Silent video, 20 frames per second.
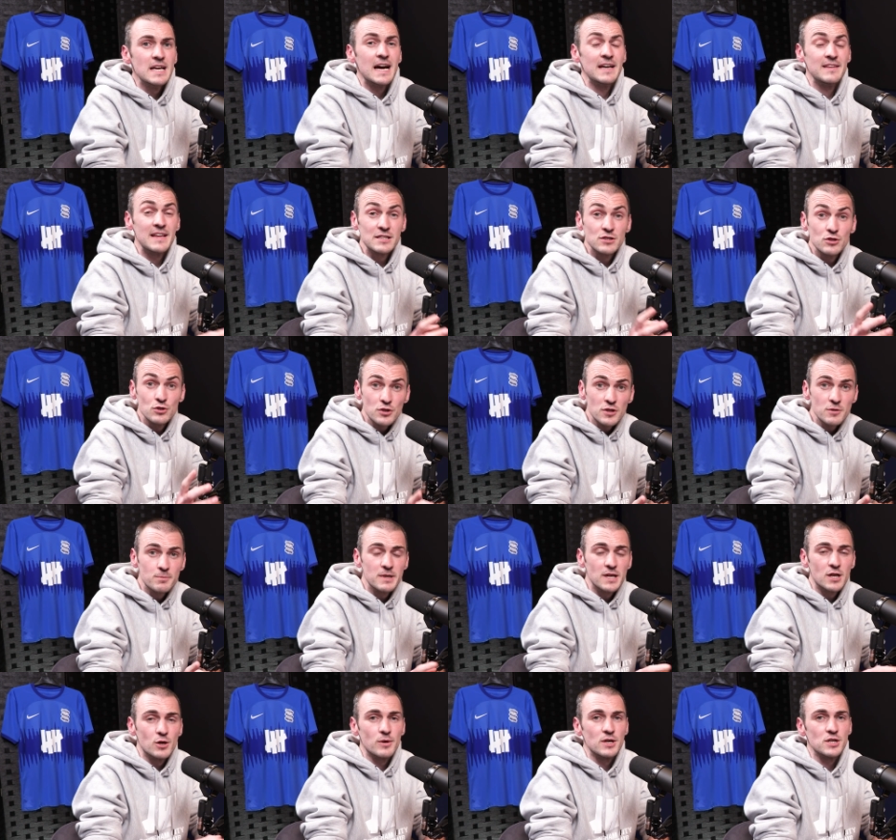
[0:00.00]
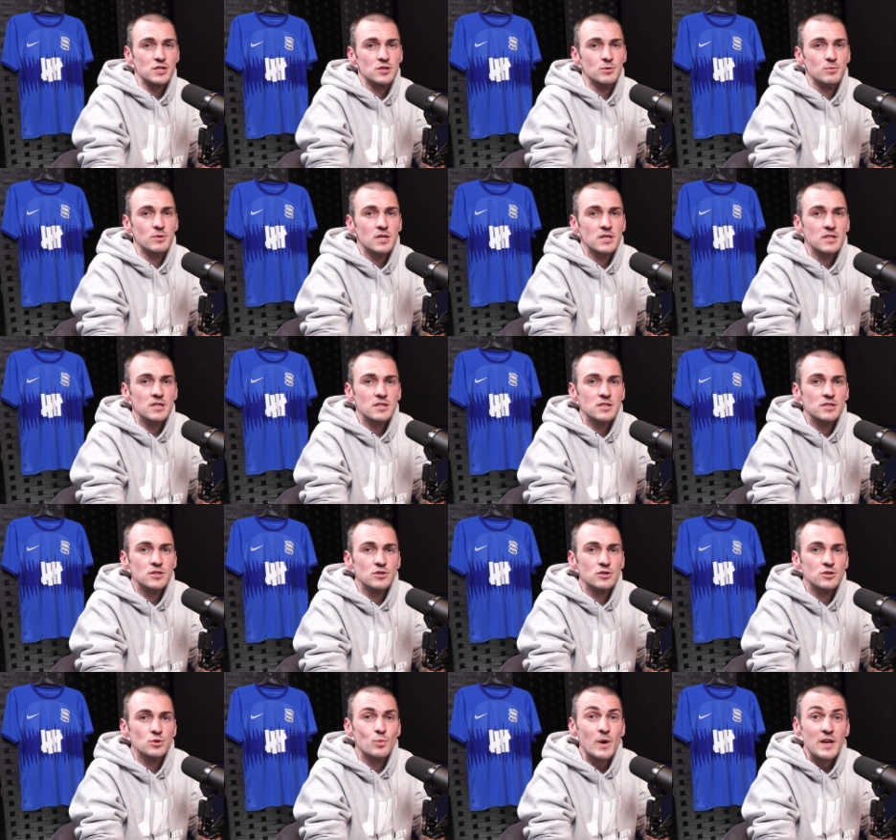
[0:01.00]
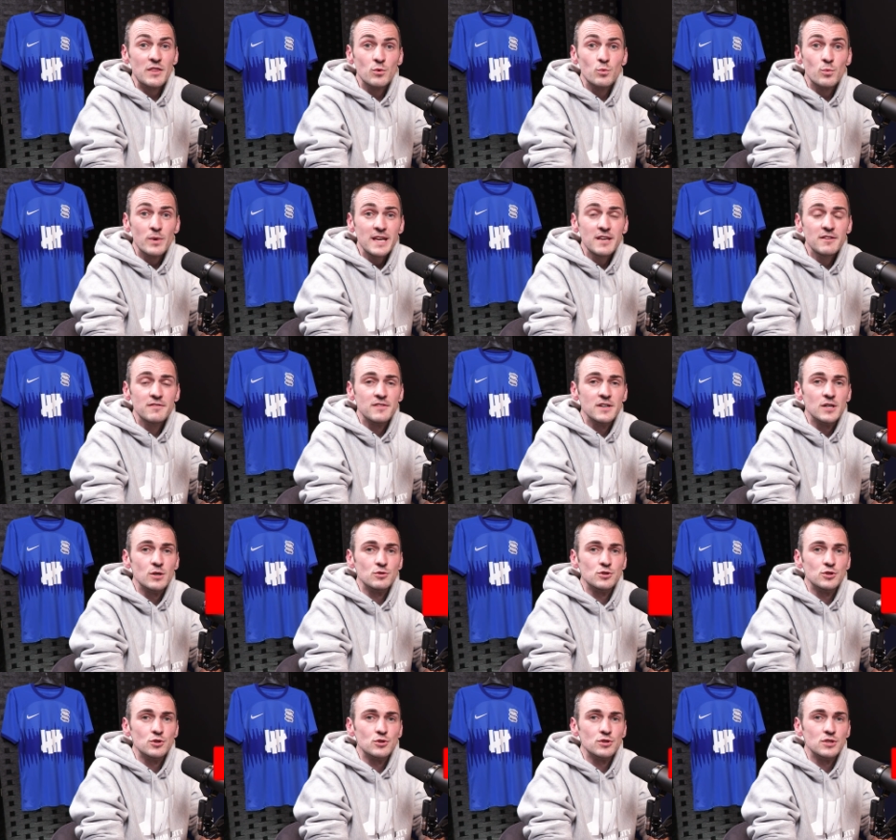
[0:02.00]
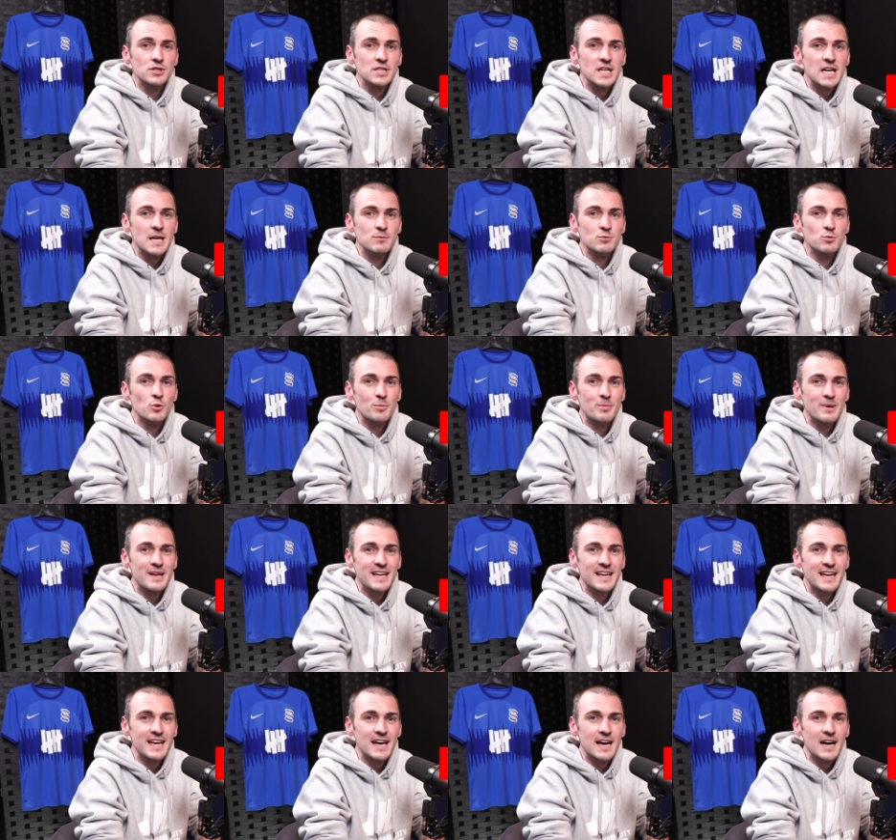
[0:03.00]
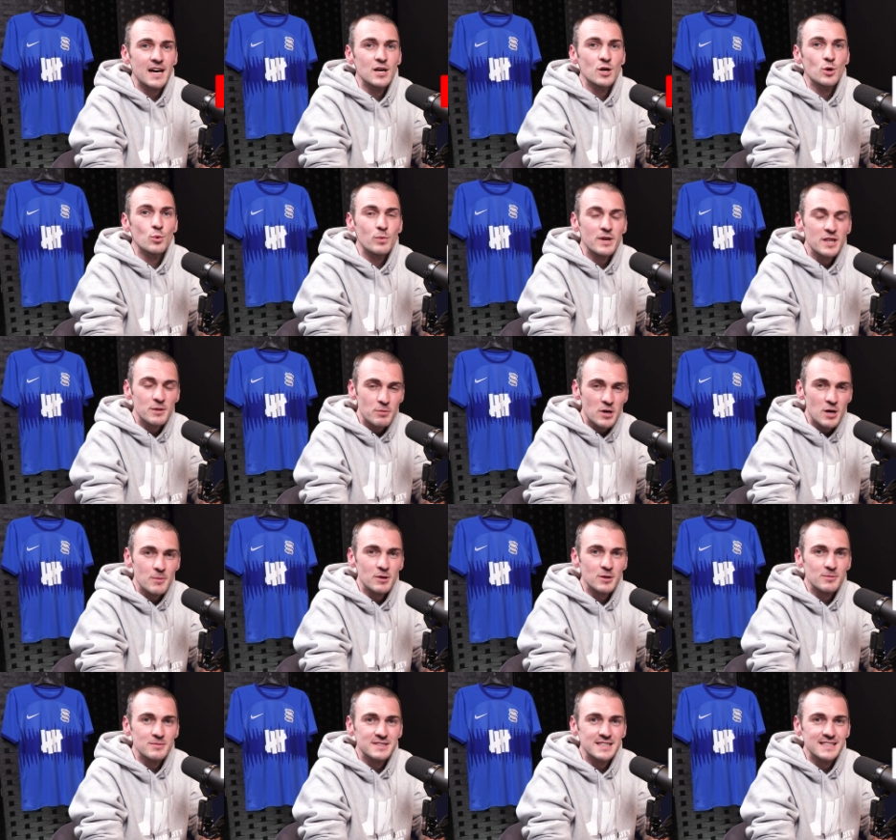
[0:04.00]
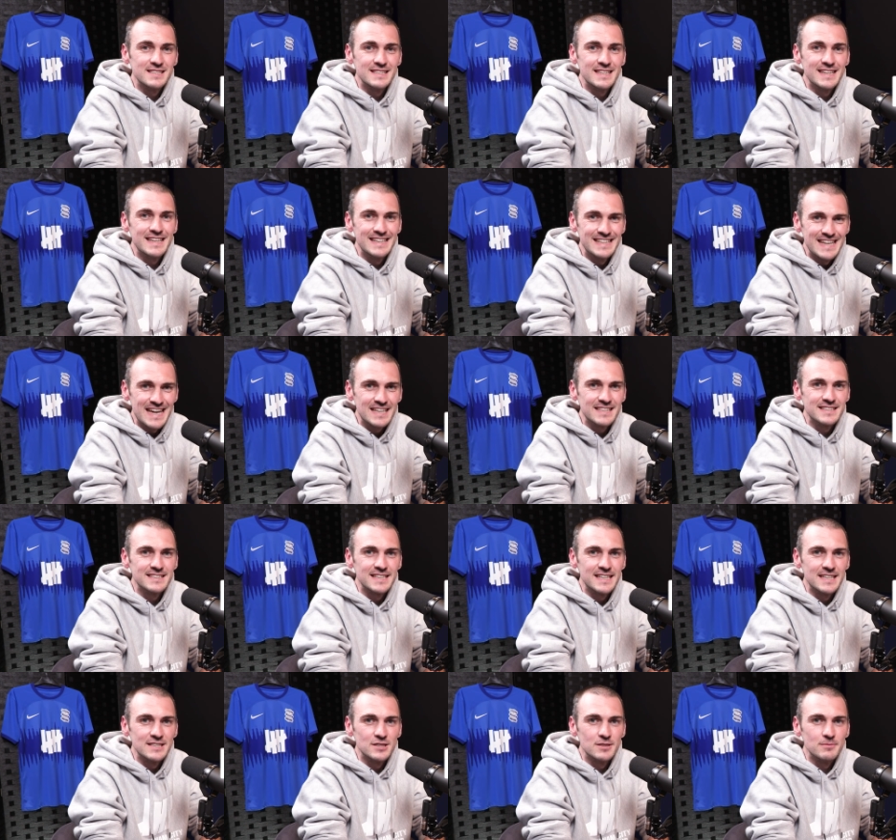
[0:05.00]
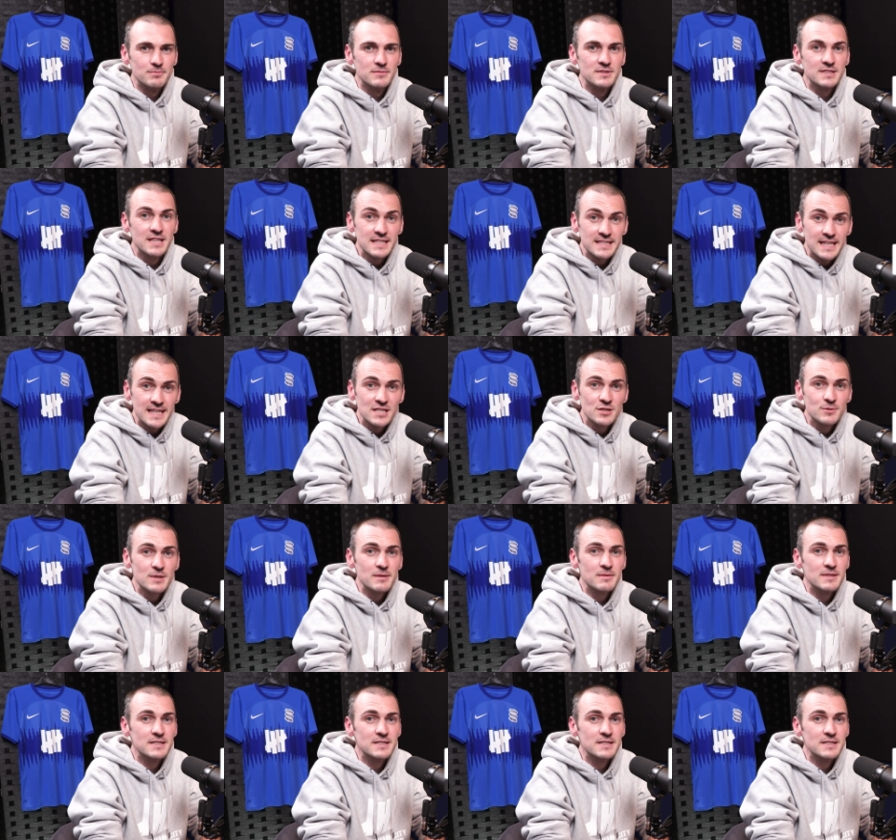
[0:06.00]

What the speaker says: And that's another big question. We're going to discuss whether we feel Jordan James will be here with Birmingham City next season. So let's get into it.